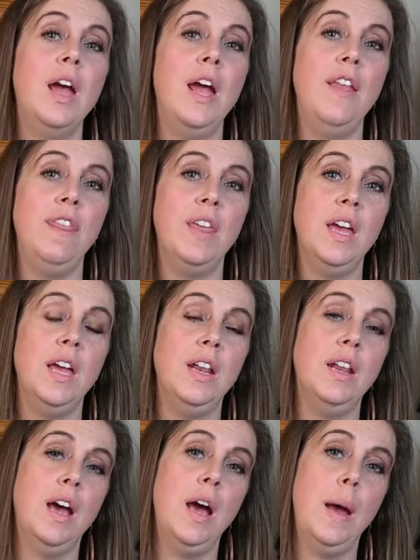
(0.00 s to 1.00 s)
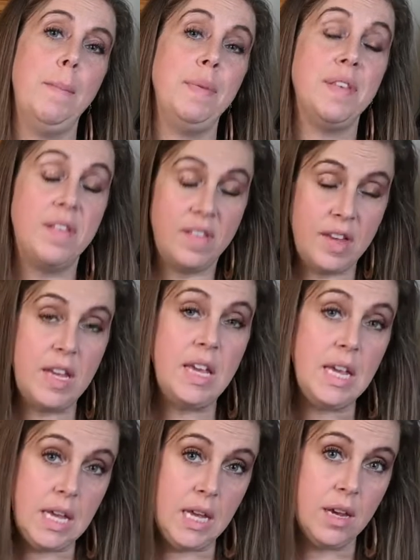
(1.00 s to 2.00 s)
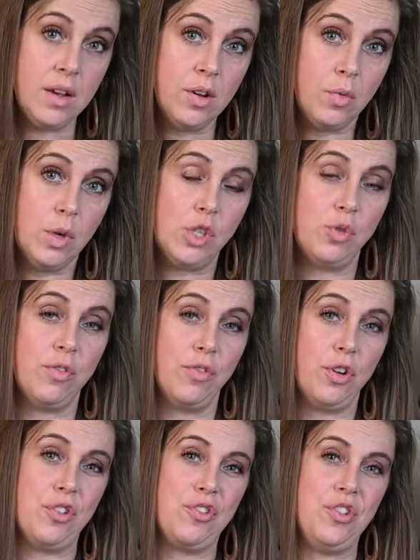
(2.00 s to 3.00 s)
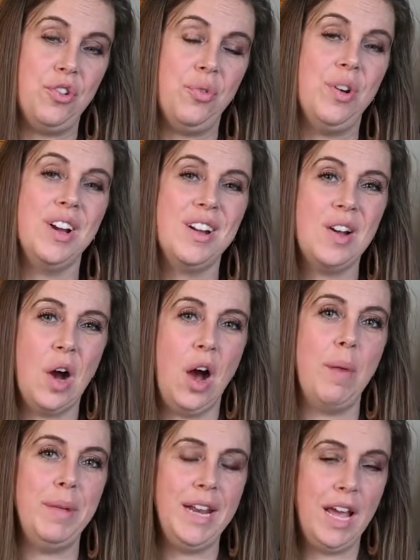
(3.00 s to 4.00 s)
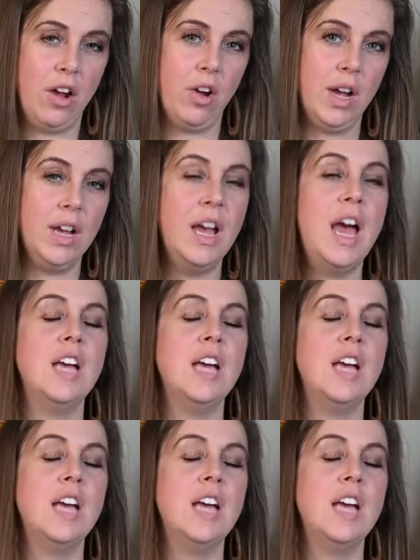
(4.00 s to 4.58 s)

and then CE, which refers to Common Era.